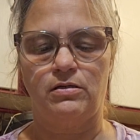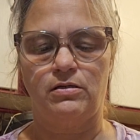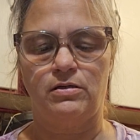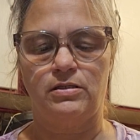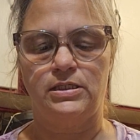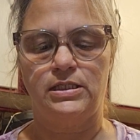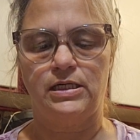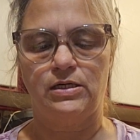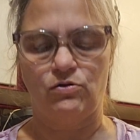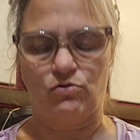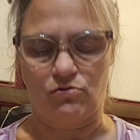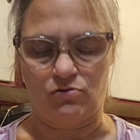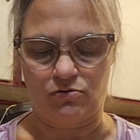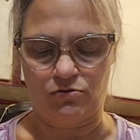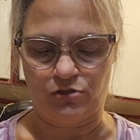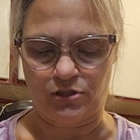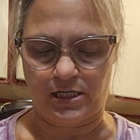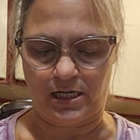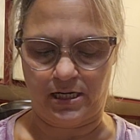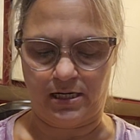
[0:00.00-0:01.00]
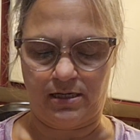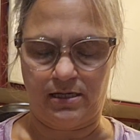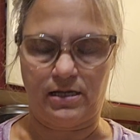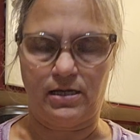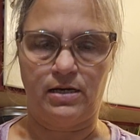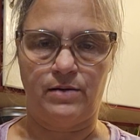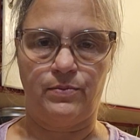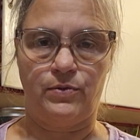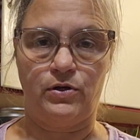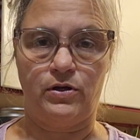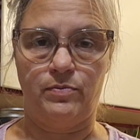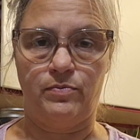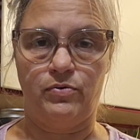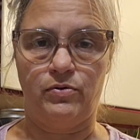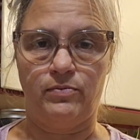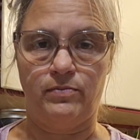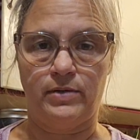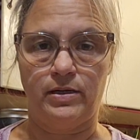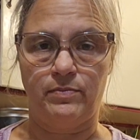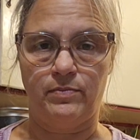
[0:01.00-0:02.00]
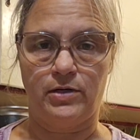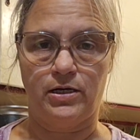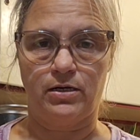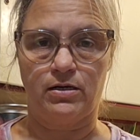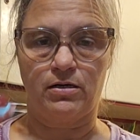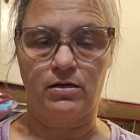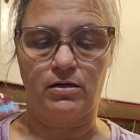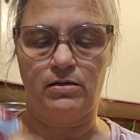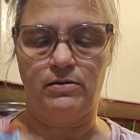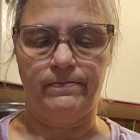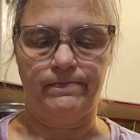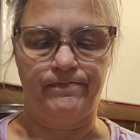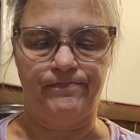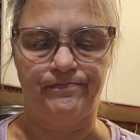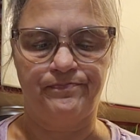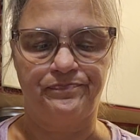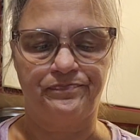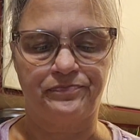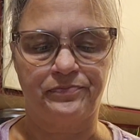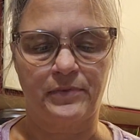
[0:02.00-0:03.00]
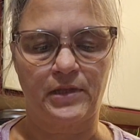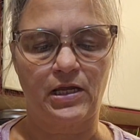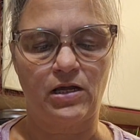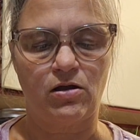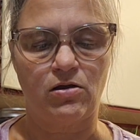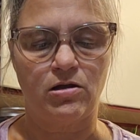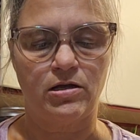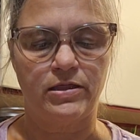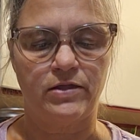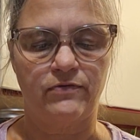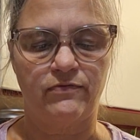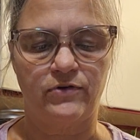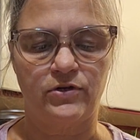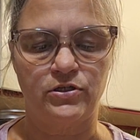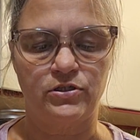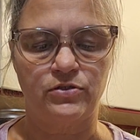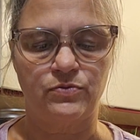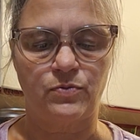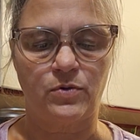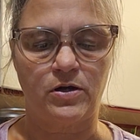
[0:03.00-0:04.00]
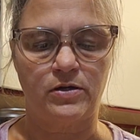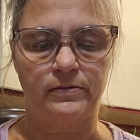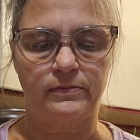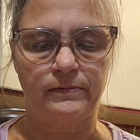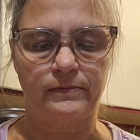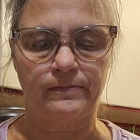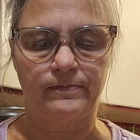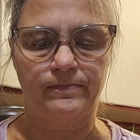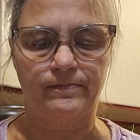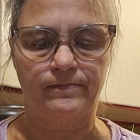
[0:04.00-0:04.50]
single crochet. And I'm going to put my marker on the first one.